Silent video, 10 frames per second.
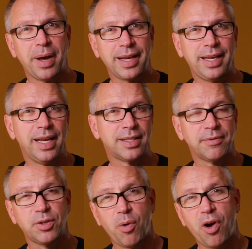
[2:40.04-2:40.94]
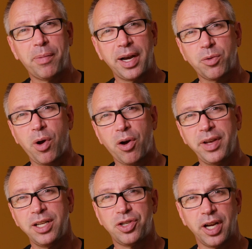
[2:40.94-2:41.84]
buy kits of 12 by 12
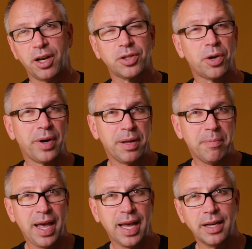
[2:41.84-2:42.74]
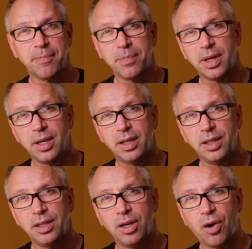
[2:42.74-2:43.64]
inch gels already made.
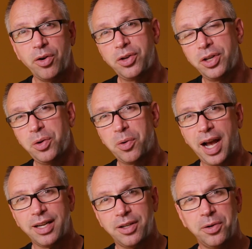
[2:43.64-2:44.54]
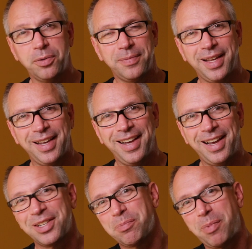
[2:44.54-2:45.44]
Or you can do what I do
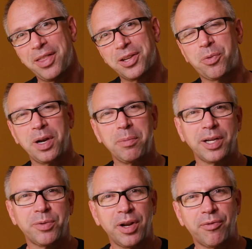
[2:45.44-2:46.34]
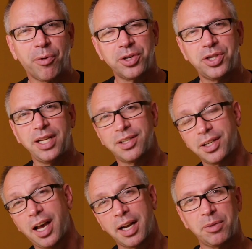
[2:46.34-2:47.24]
and just buy the 20 by 24 sheets
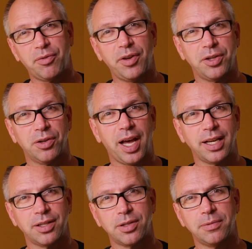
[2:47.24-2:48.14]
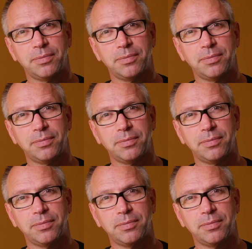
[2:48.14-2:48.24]
and cut them to fit your lights.